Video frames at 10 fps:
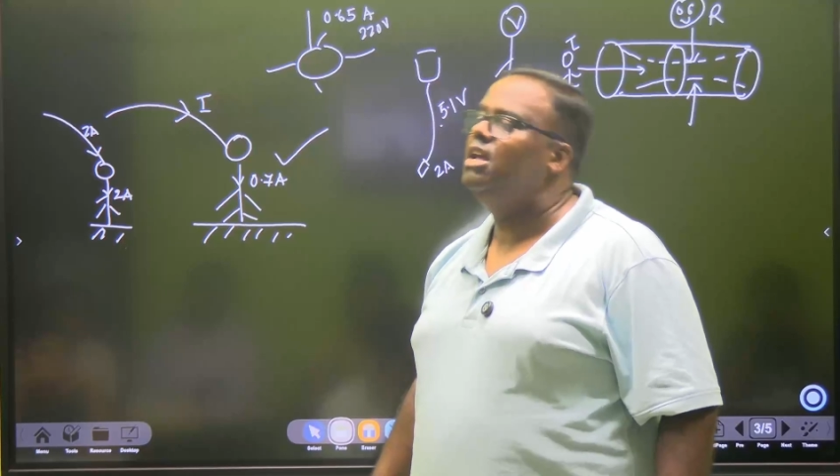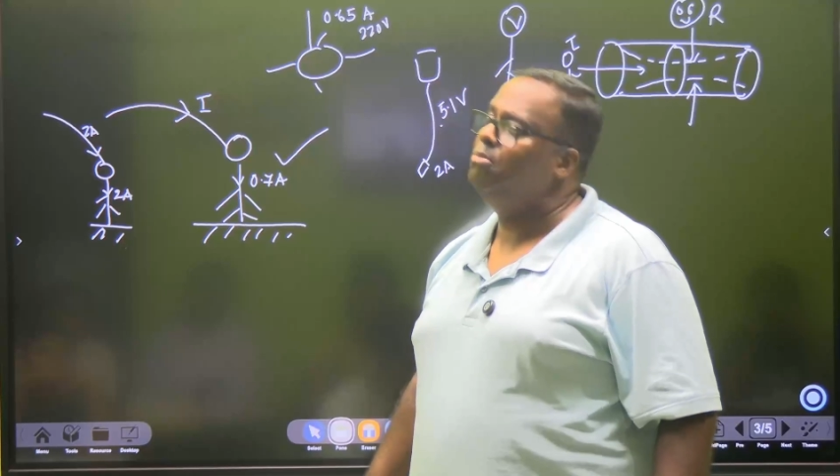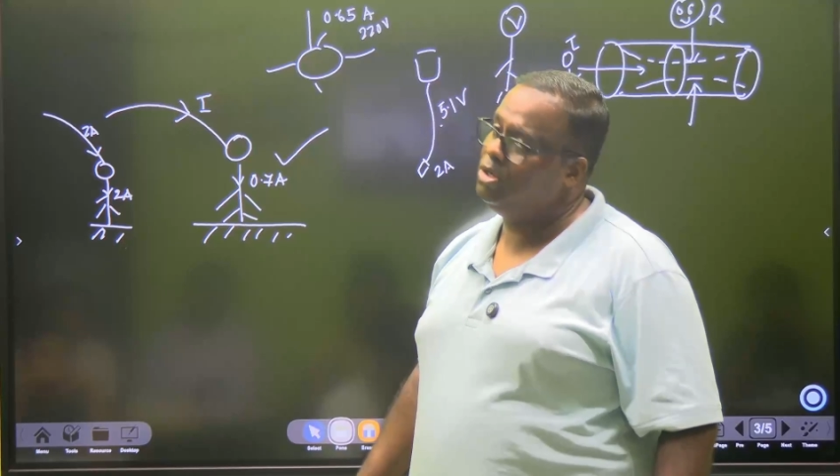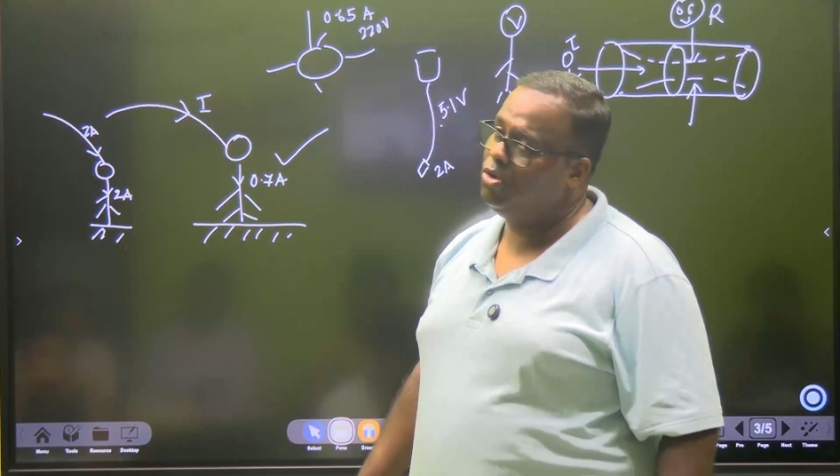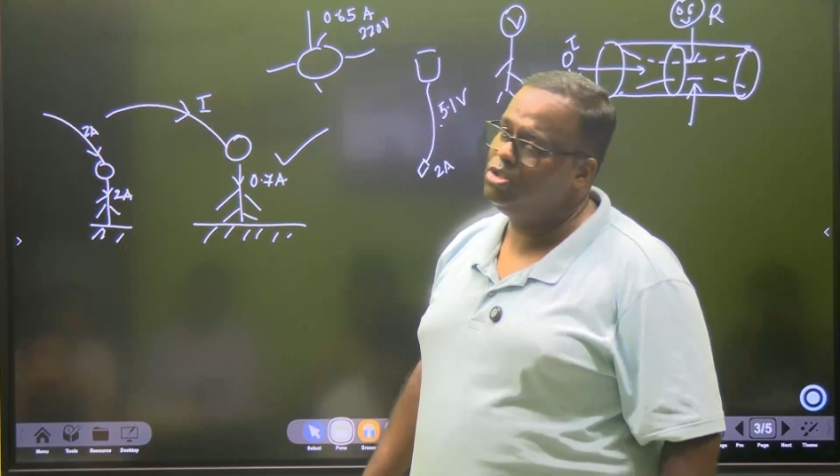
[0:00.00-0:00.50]

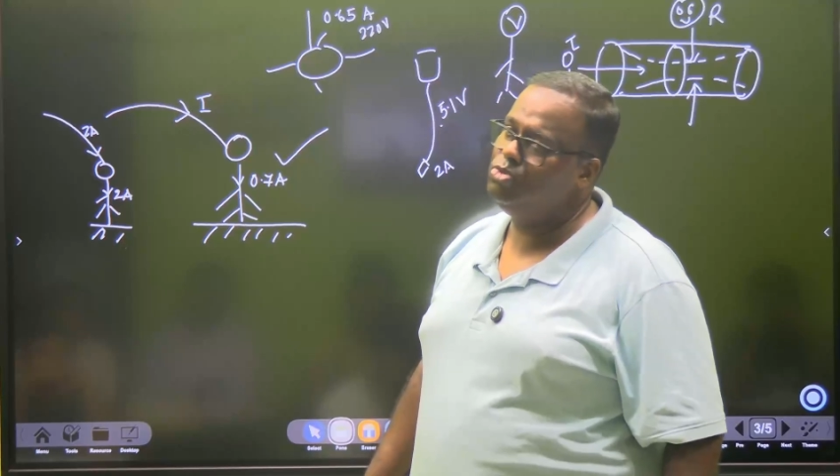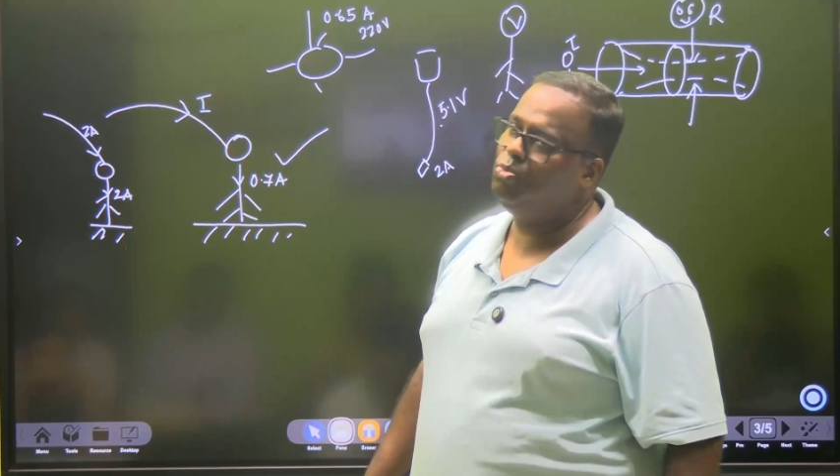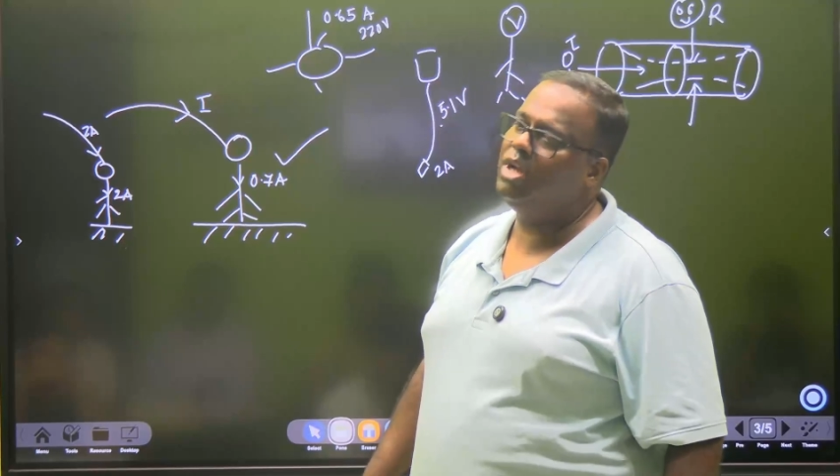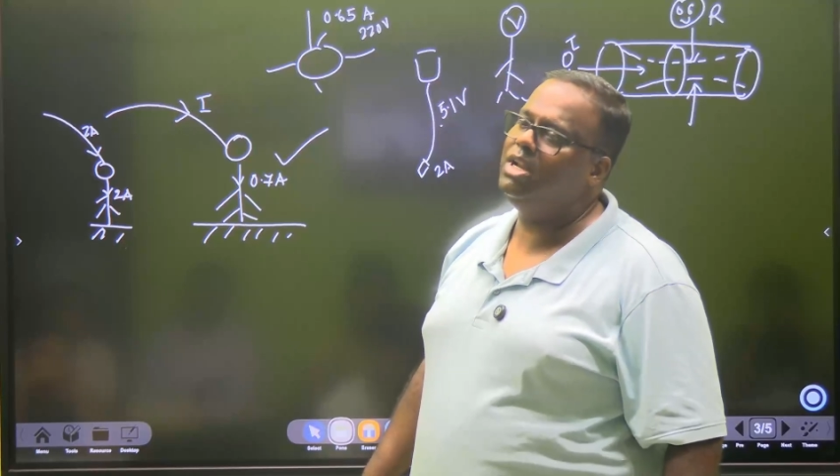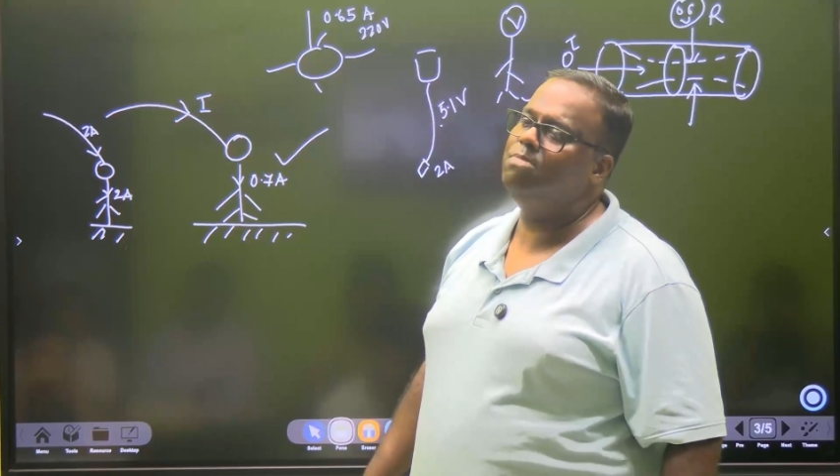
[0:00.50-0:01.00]
Because
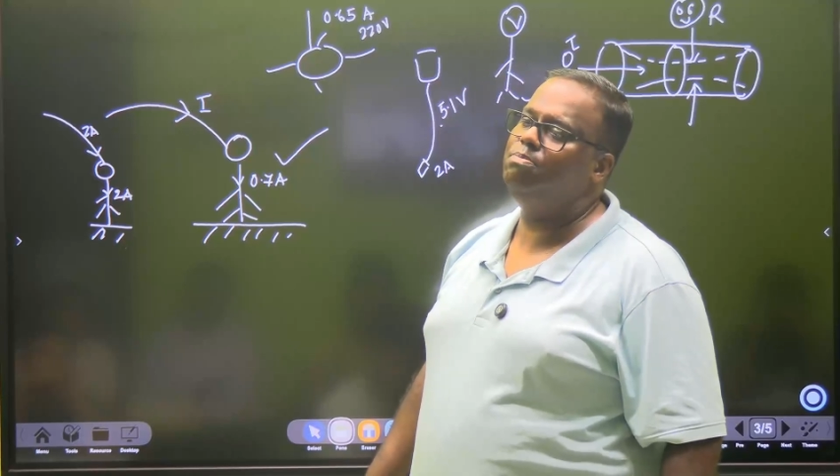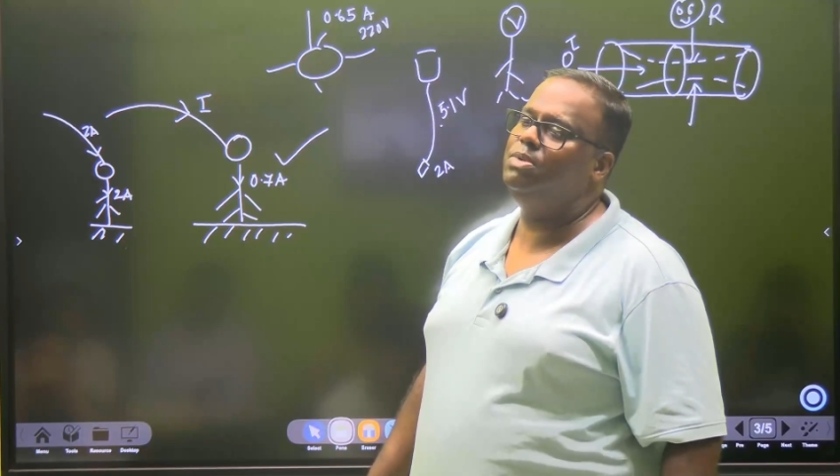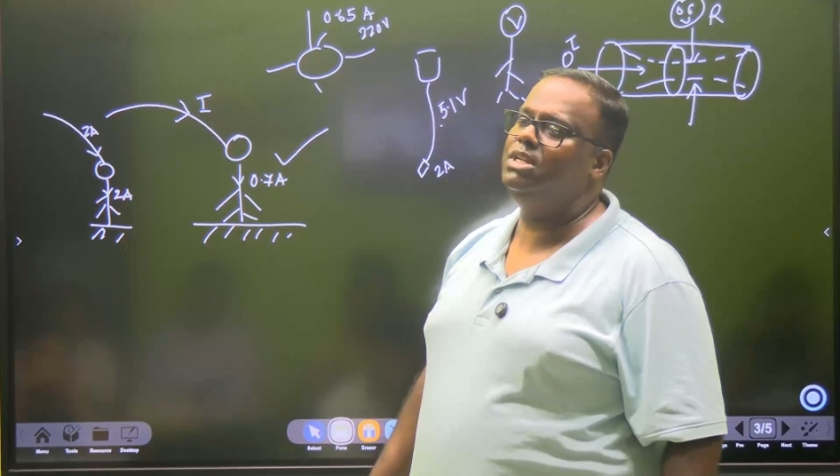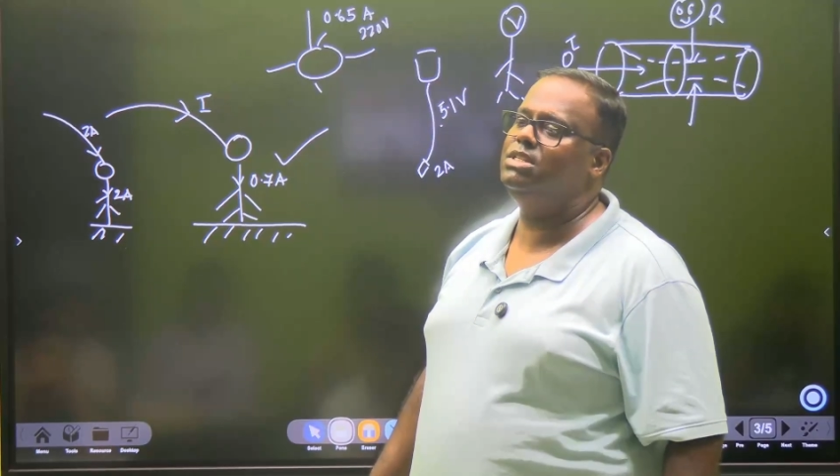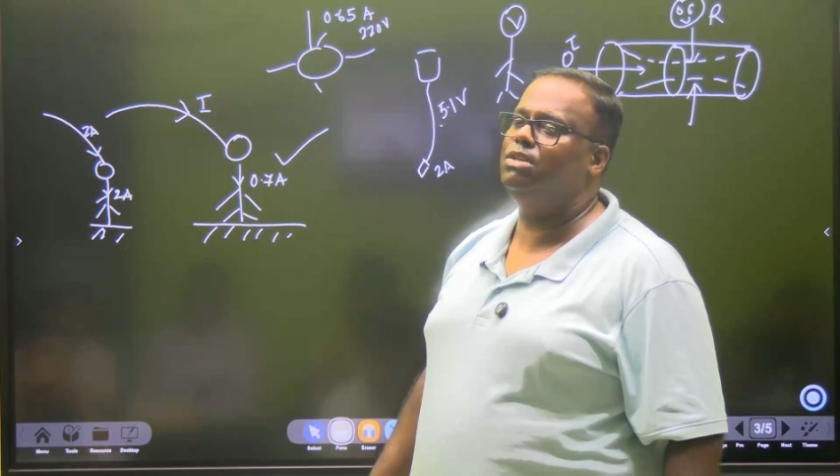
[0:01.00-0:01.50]
1 ampere
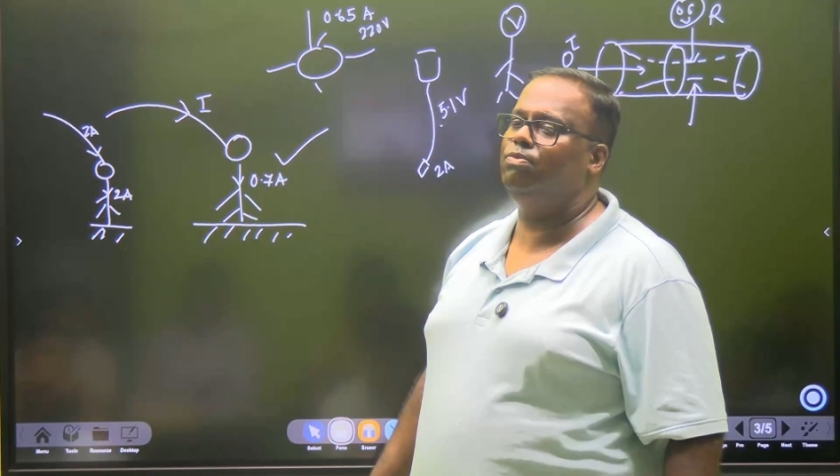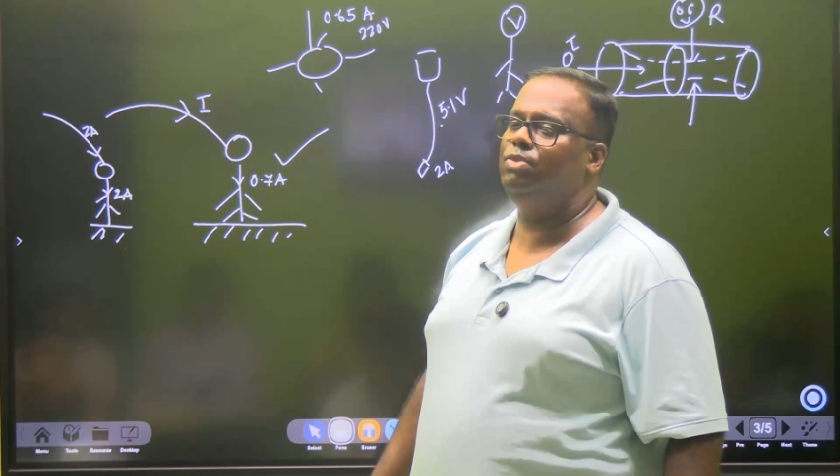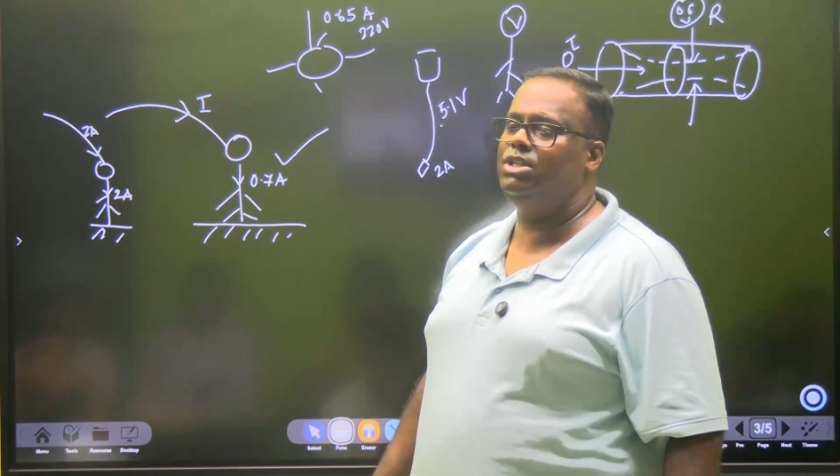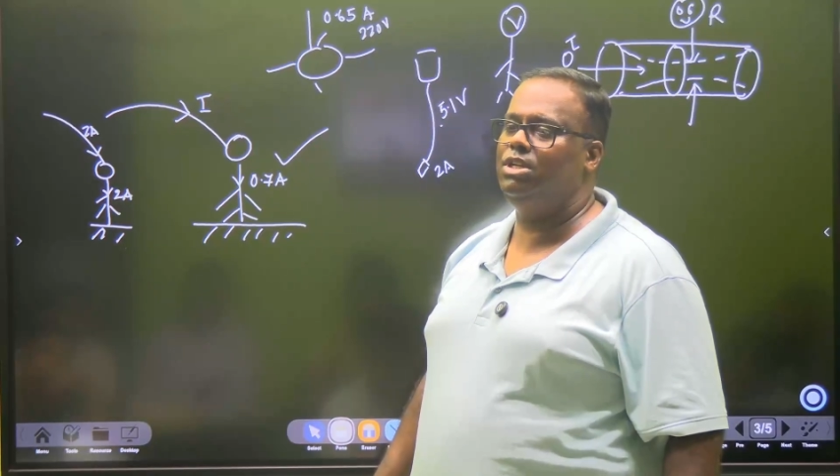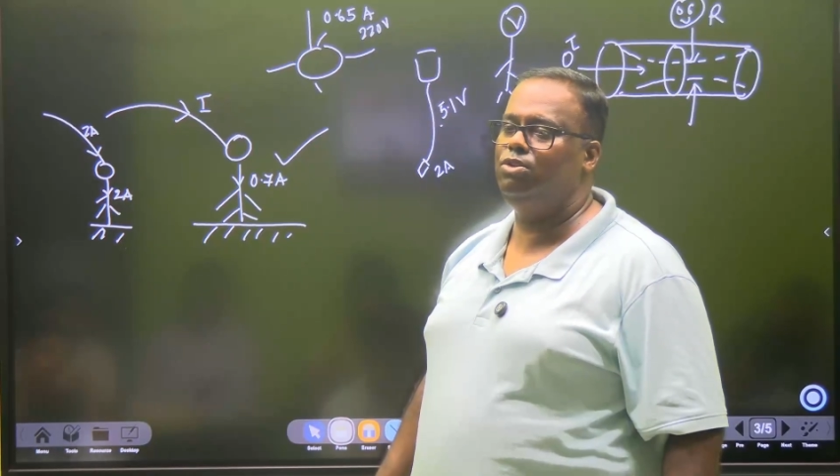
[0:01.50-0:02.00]
is sufficient